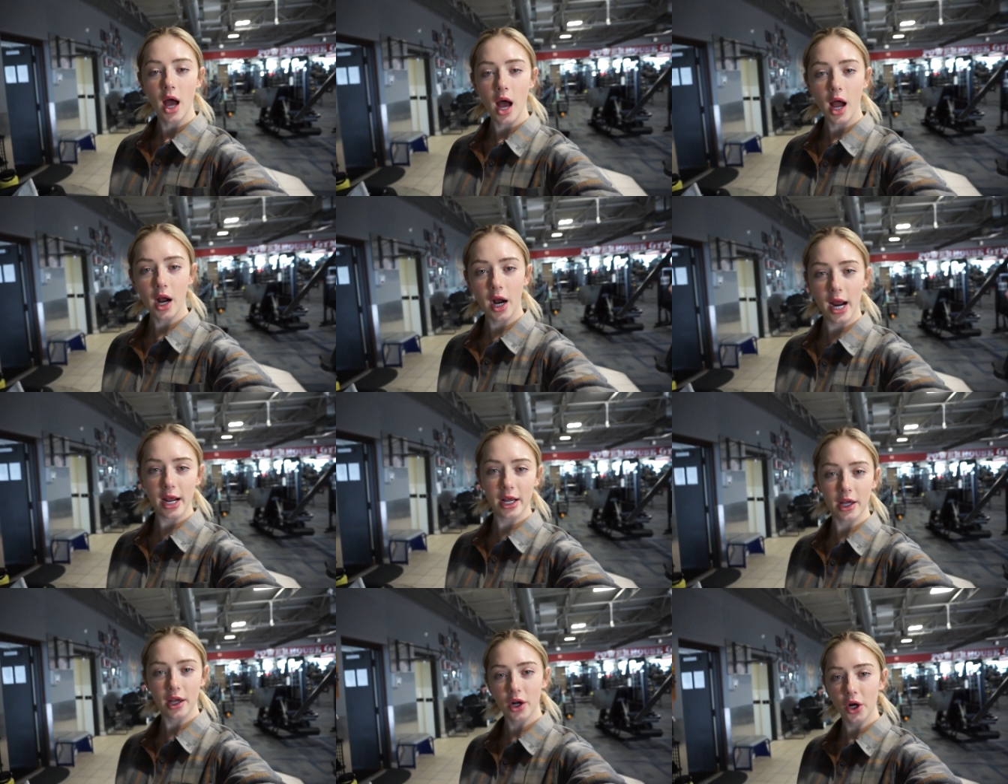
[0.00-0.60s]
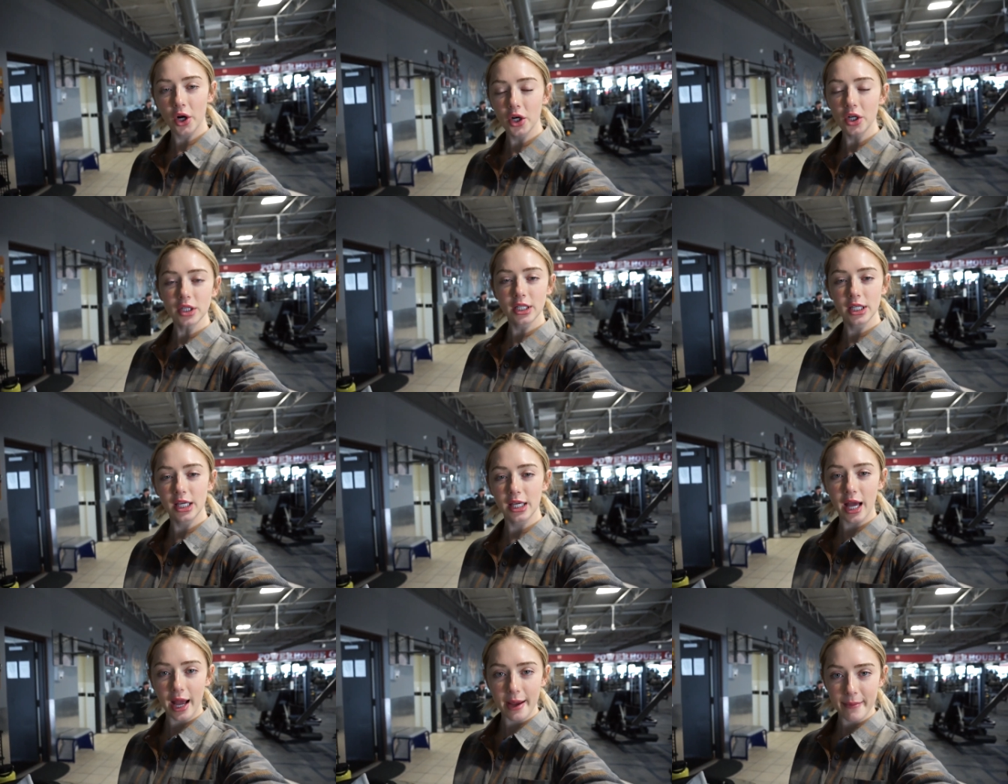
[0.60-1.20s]
All right,
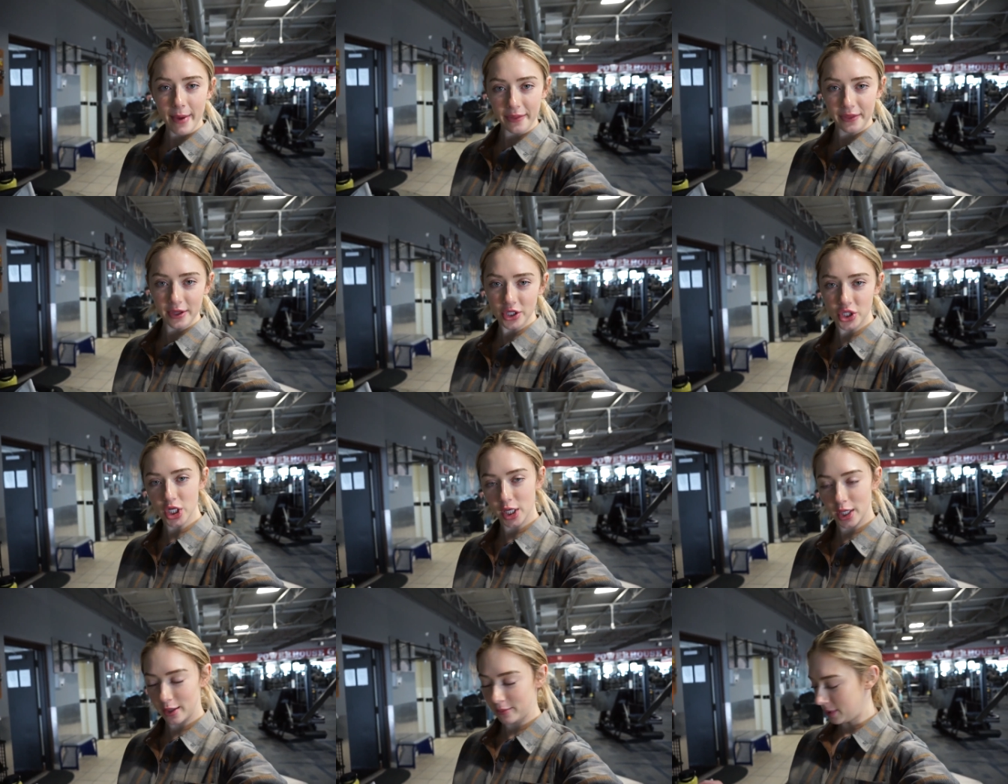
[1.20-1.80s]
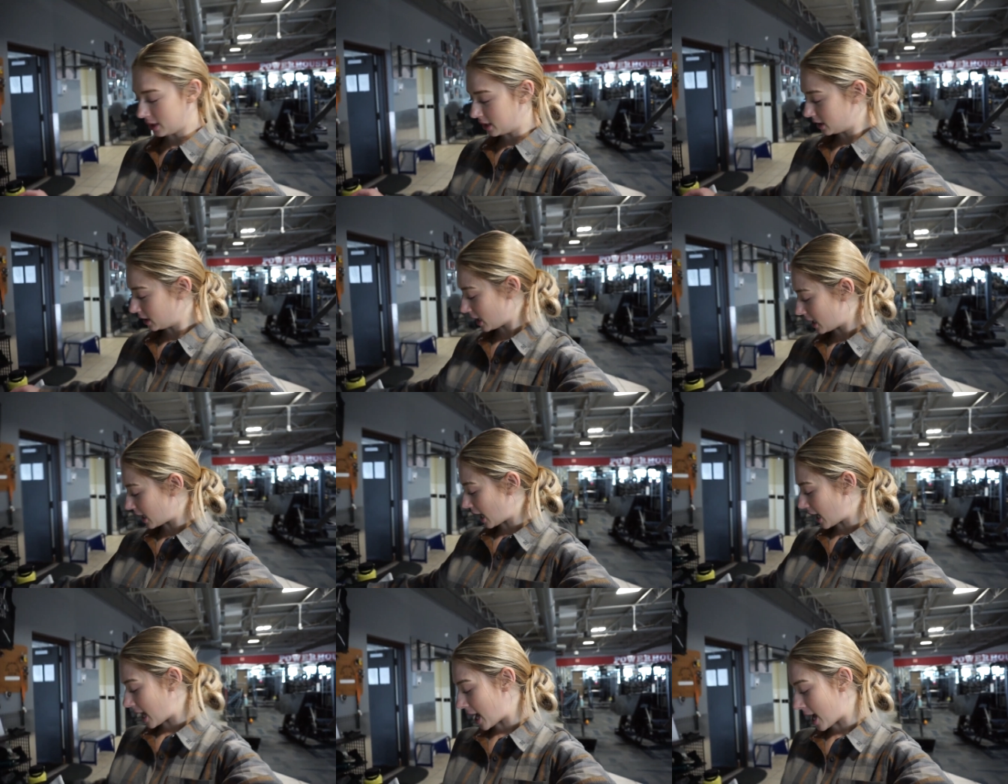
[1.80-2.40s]
currently I'm at the gym and
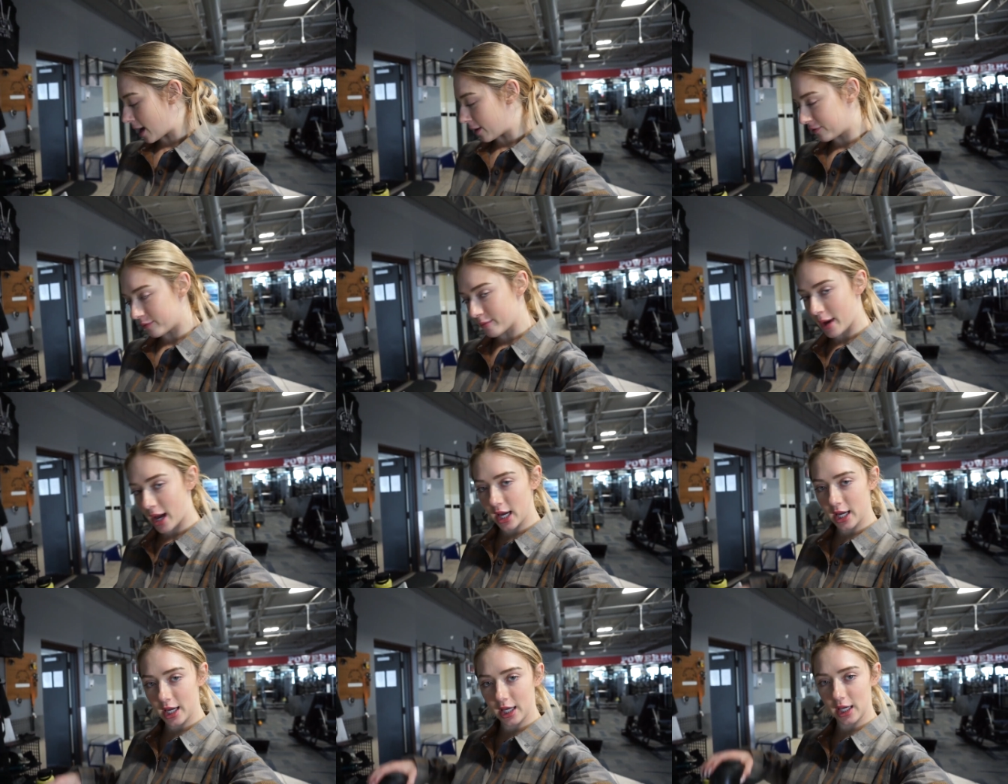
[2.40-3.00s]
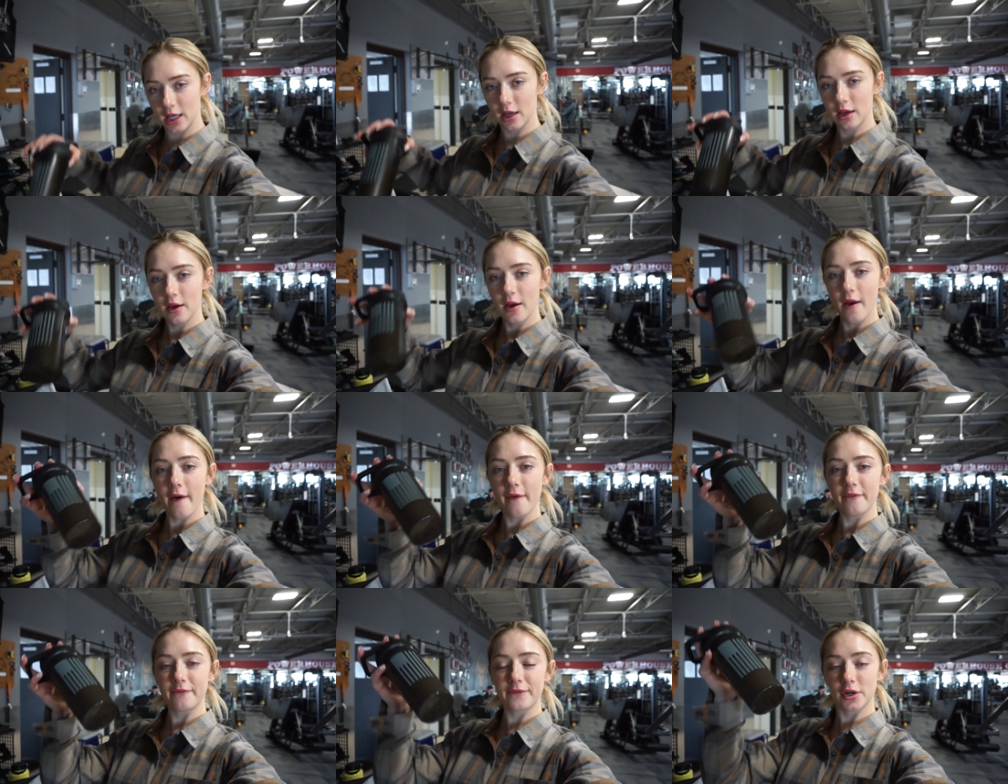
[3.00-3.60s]
I have my
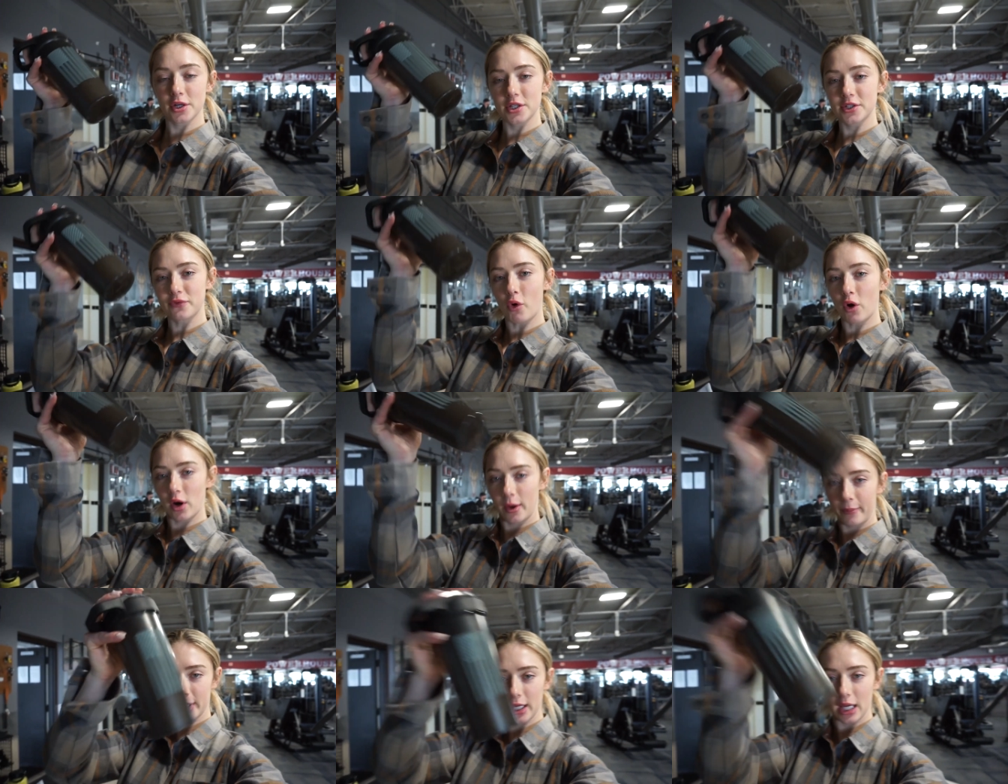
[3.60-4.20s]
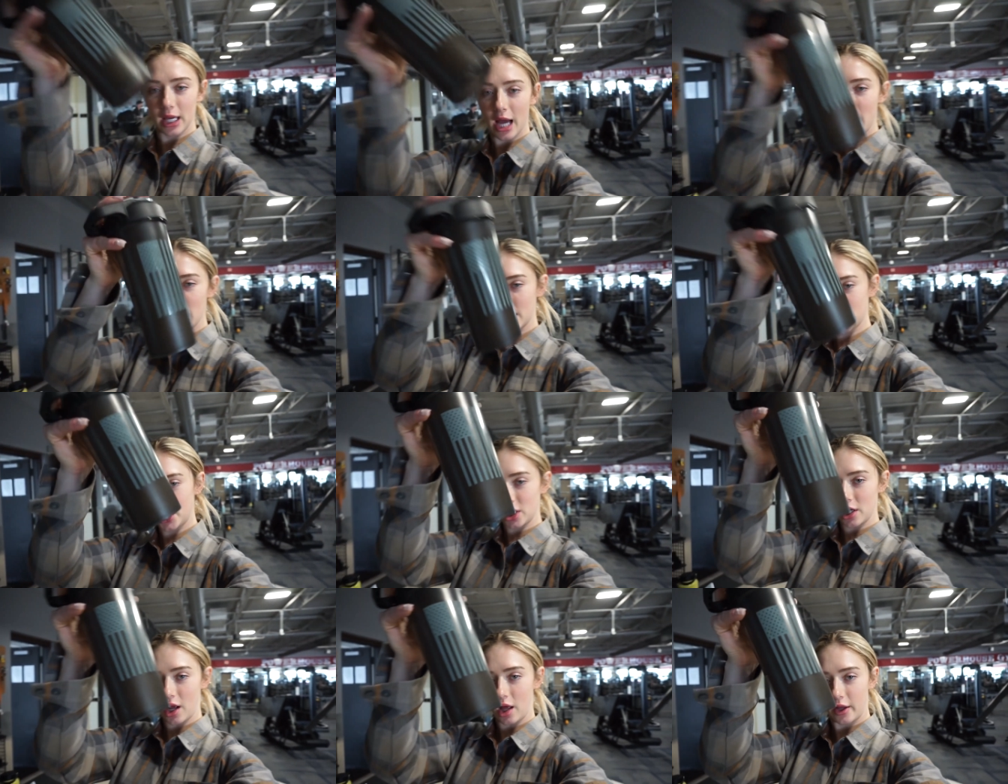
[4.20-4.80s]
1st Phorm
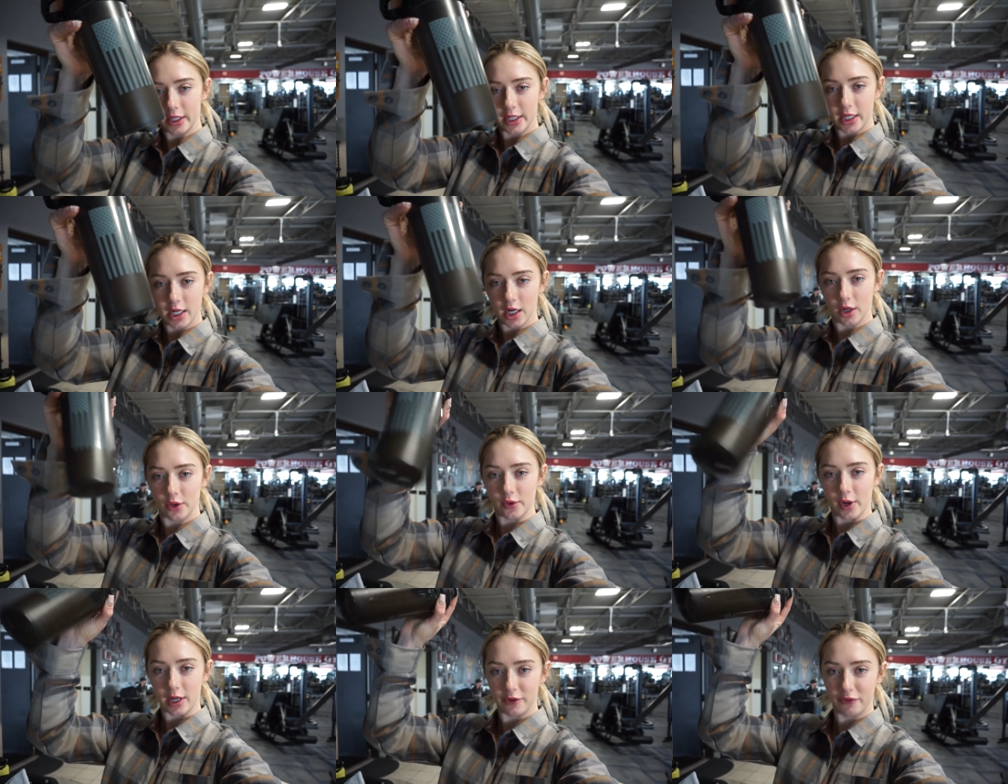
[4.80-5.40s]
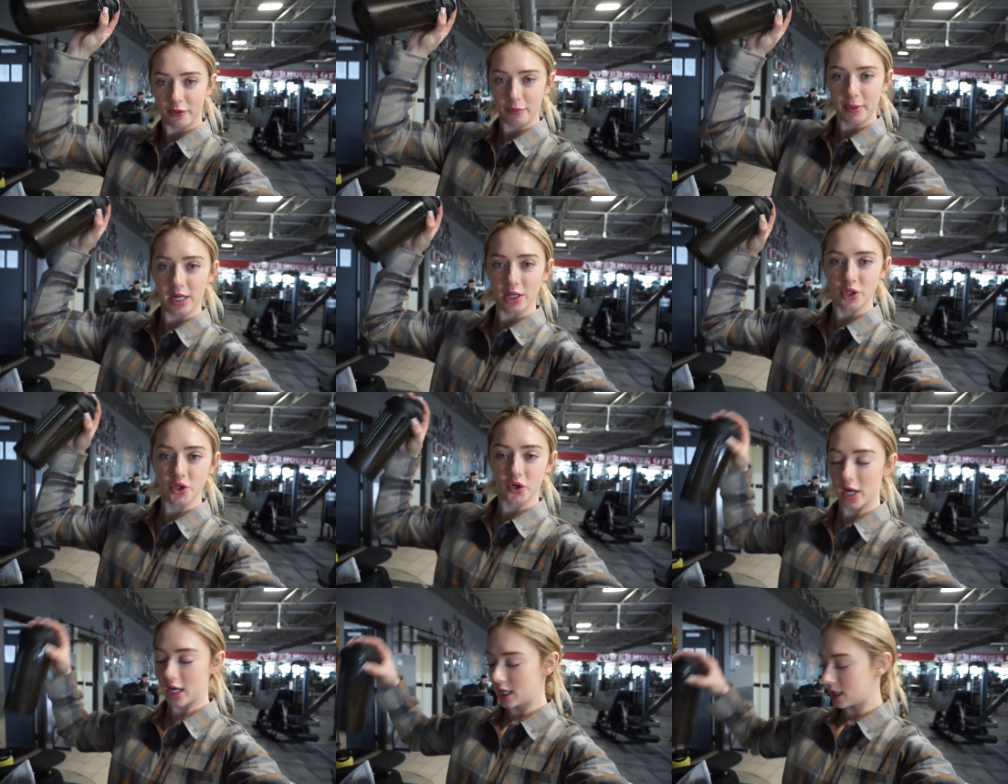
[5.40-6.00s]
concoction all in here ready for me to
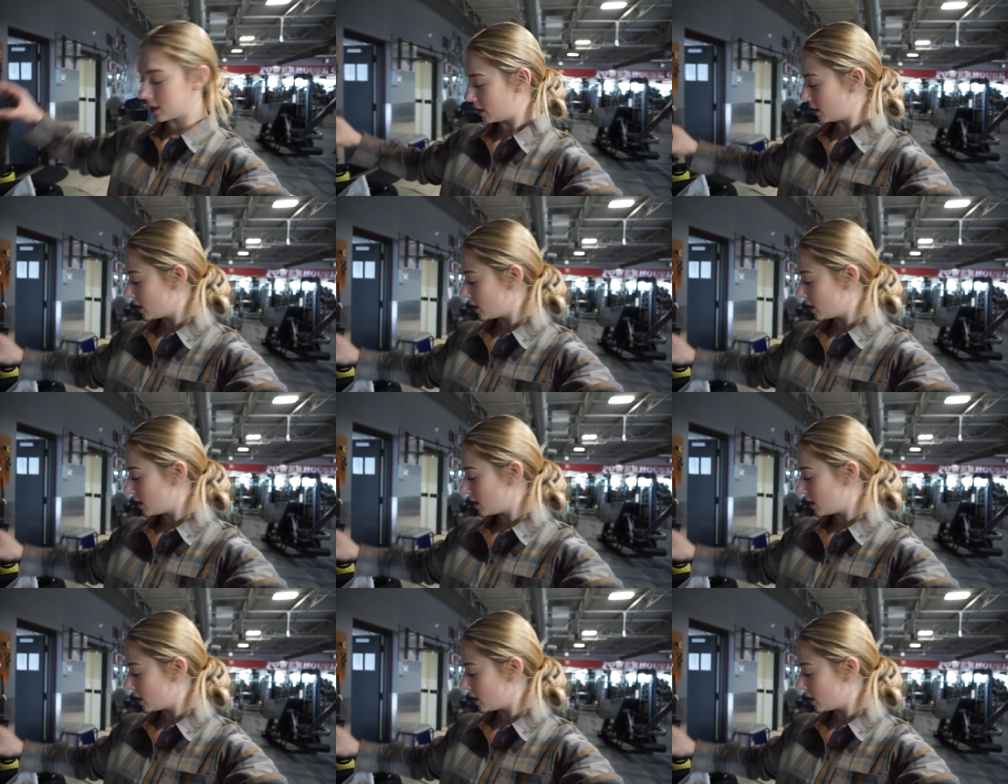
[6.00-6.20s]
drink.